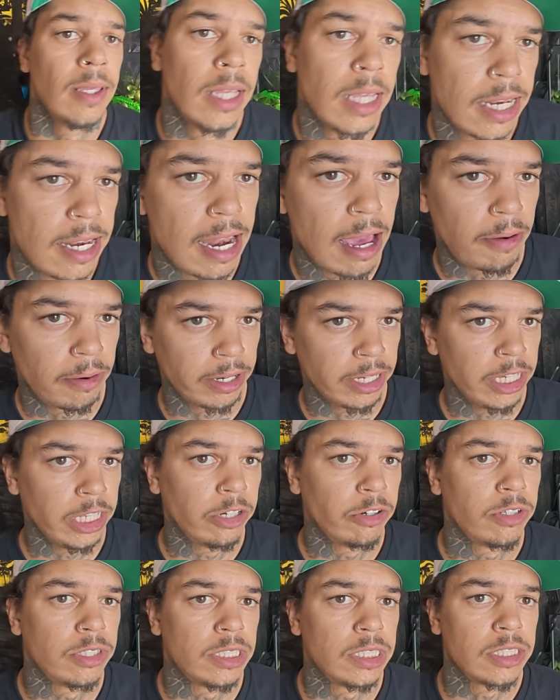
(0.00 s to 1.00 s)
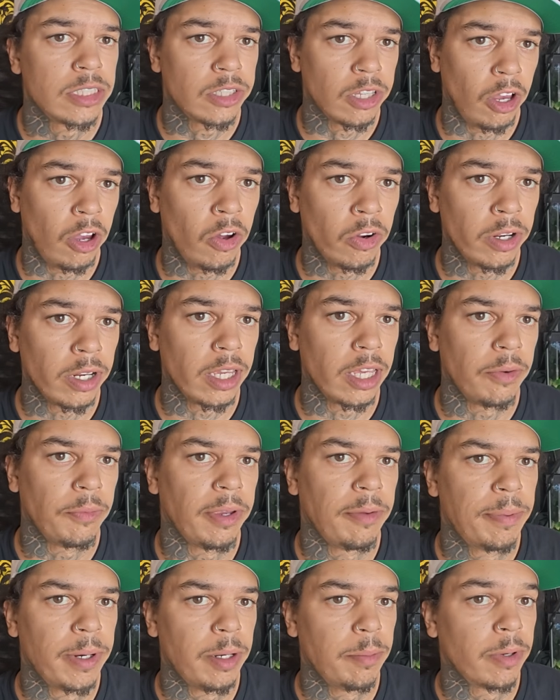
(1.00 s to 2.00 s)
Now our heater is installed and we
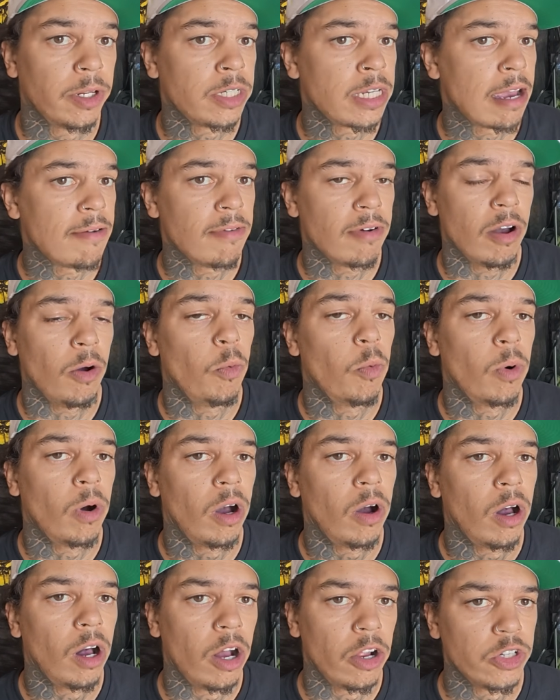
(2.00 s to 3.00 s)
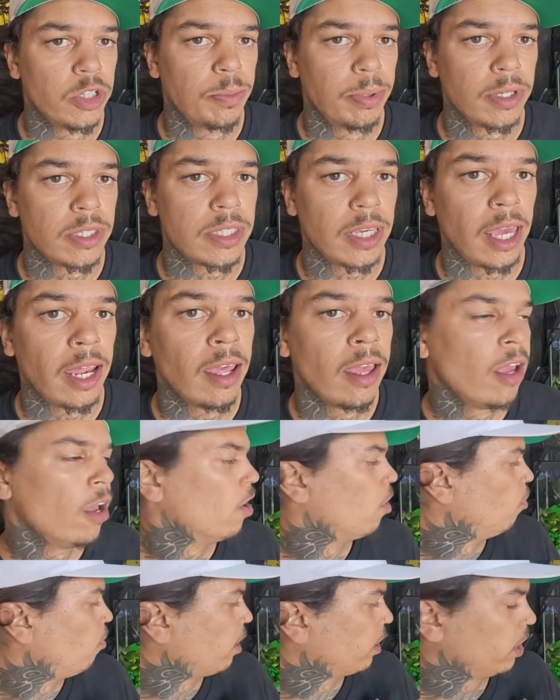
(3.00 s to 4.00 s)
pretty much have 100%
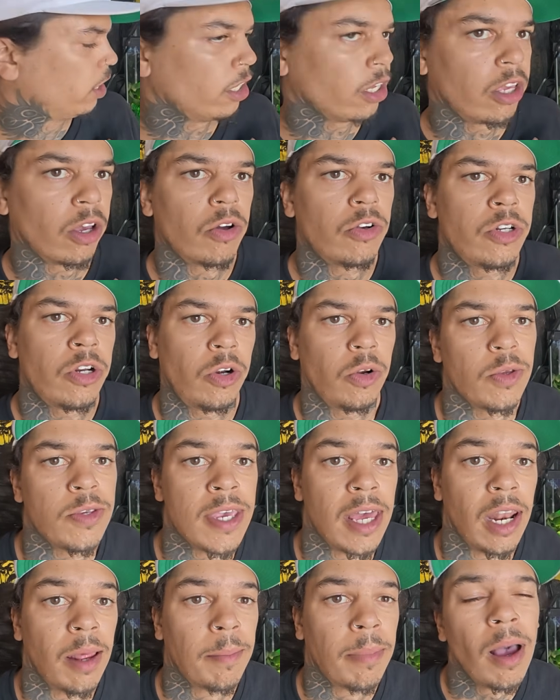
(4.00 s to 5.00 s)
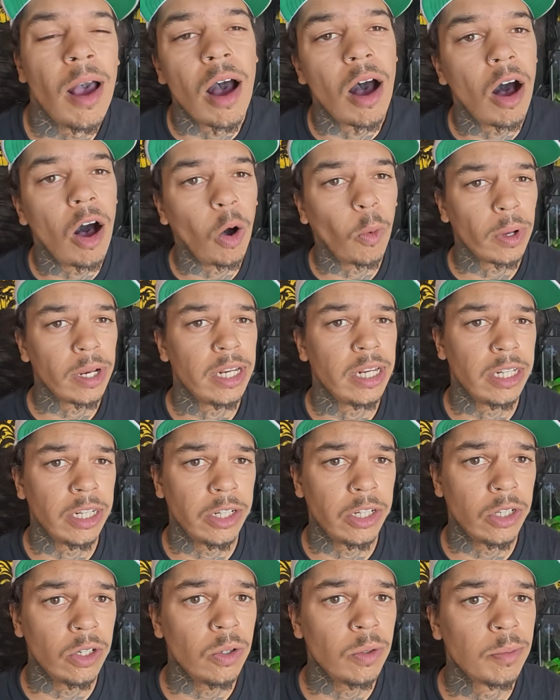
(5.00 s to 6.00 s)
ready to go turtle setup. All we need to
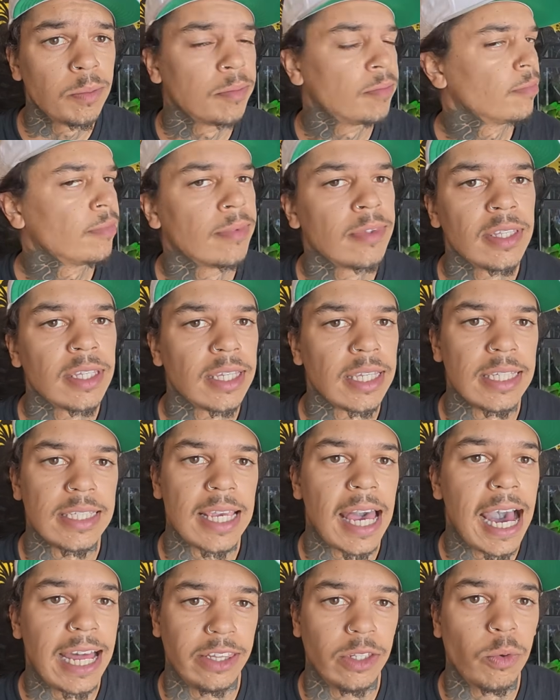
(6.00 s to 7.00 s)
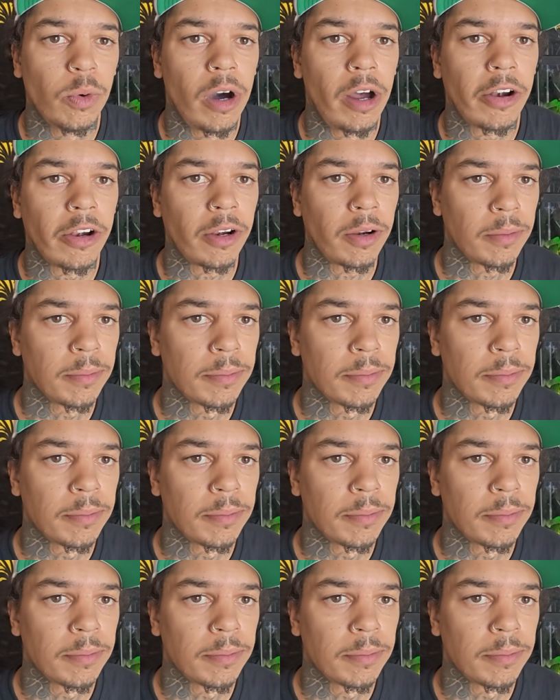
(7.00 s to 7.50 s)
do is add the water.